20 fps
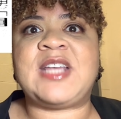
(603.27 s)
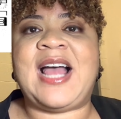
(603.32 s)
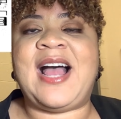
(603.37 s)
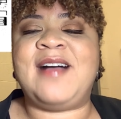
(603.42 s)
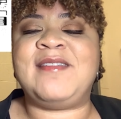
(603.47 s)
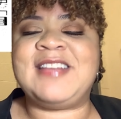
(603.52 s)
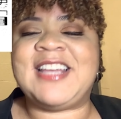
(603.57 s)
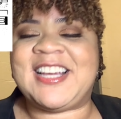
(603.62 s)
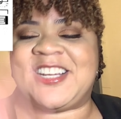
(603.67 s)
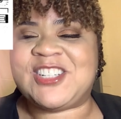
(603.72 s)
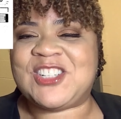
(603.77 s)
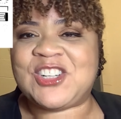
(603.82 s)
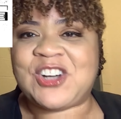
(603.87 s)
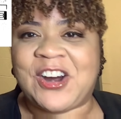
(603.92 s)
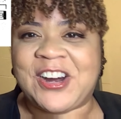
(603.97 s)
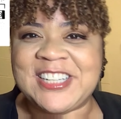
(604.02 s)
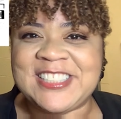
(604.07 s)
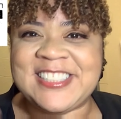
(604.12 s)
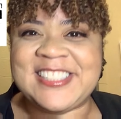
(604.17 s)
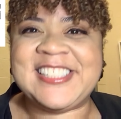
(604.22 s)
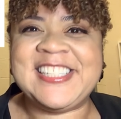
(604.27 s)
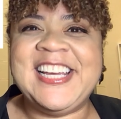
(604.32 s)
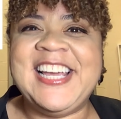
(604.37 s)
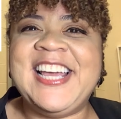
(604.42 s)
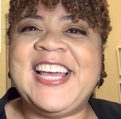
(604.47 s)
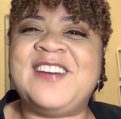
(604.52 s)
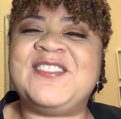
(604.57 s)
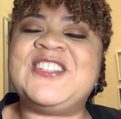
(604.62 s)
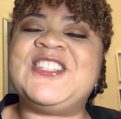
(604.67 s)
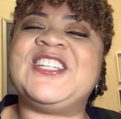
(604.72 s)
have like a chart.
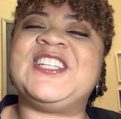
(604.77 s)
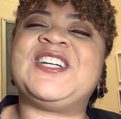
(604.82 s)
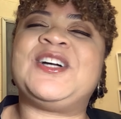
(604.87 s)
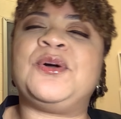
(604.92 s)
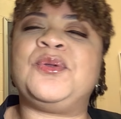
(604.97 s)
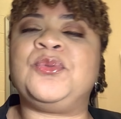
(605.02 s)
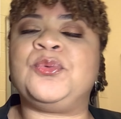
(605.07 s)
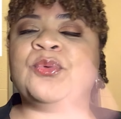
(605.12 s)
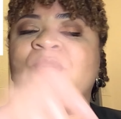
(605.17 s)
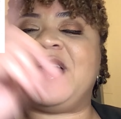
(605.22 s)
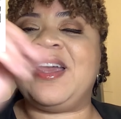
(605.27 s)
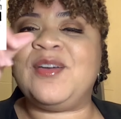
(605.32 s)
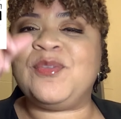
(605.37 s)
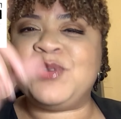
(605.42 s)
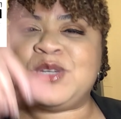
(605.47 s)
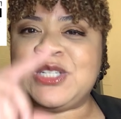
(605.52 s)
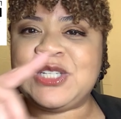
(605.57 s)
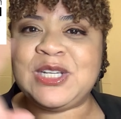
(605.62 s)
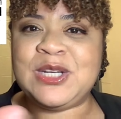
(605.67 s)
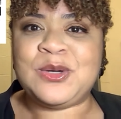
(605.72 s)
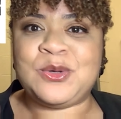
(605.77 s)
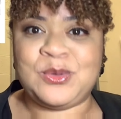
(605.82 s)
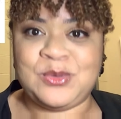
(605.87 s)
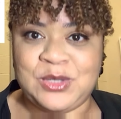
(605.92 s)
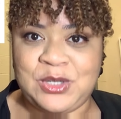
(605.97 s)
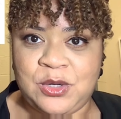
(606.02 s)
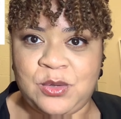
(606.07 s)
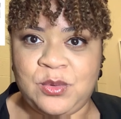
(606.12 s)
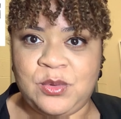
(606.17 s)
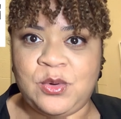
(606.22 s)
I want you to go through every single
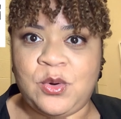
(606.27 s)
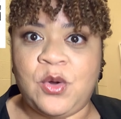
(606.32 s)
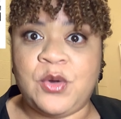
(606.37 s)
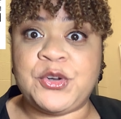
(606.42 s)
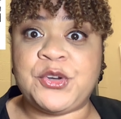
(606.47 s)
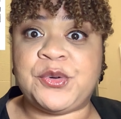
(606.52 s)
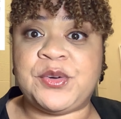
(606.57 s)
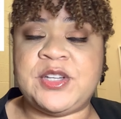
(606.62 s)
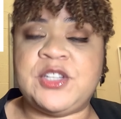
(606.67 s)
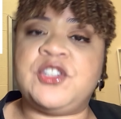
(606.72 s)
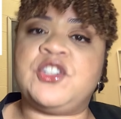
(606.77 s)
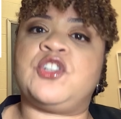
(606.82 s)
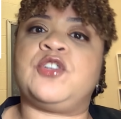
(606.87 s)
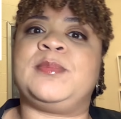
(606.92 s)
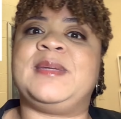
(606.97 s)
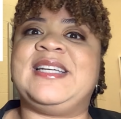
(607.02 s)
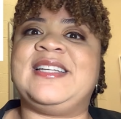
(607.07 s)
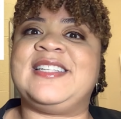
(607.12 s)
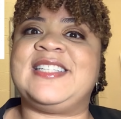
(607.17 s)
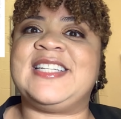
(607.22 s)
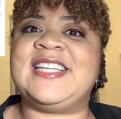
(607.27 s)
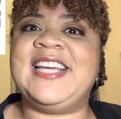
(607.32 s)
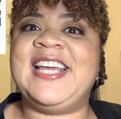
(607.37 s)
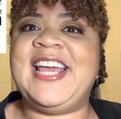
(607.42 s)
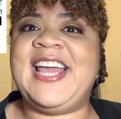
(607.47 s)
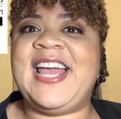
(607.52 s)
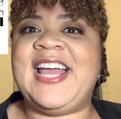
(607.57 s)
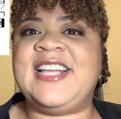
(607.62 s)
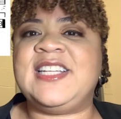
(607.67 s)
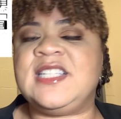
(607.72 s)
note on your instrument
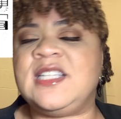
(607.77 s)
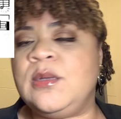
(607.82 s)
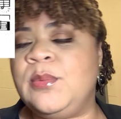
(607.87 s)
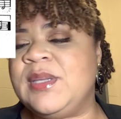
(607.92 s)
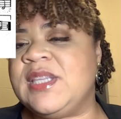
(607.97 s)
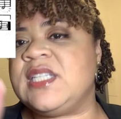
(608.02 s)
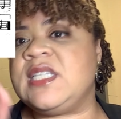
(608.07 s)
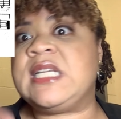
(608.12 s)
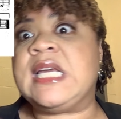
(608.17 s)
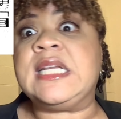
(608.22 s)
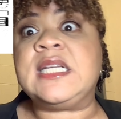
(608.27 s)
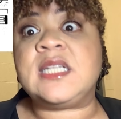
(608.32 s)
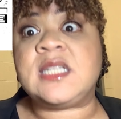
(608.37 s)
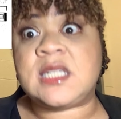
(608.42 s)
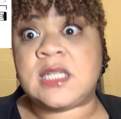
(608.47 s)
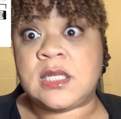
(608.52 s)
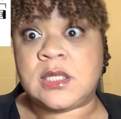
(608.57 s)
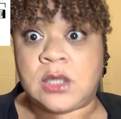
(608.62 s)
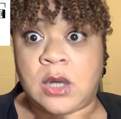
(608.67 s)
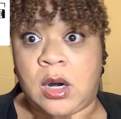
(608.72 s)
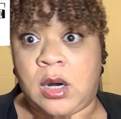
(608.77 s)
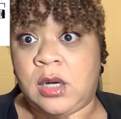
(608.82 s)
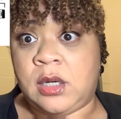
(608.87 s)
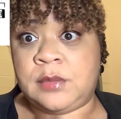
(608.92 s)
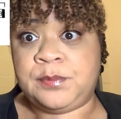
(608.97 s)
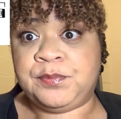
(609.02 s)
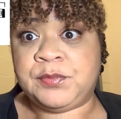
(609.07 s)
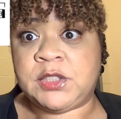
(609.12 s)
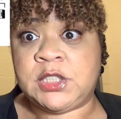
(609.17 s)
and see what the tendencies are.